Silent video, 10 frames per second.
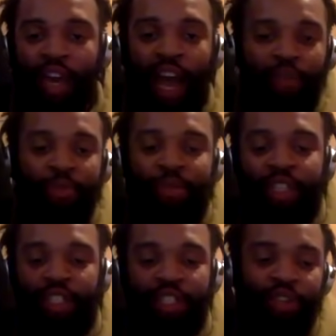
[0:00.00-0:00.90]
I remember
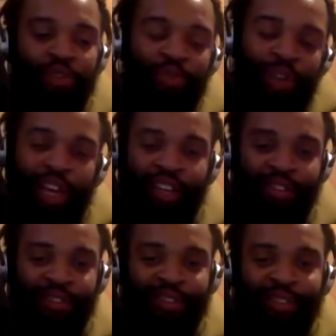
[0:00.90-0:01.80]
listening to you from like
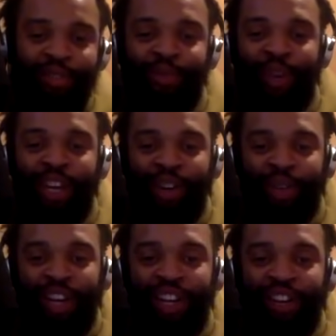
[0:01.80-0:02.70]
Radar
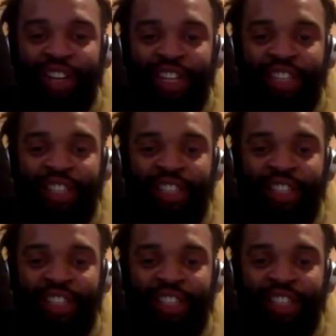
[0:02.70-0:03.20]
Radio days.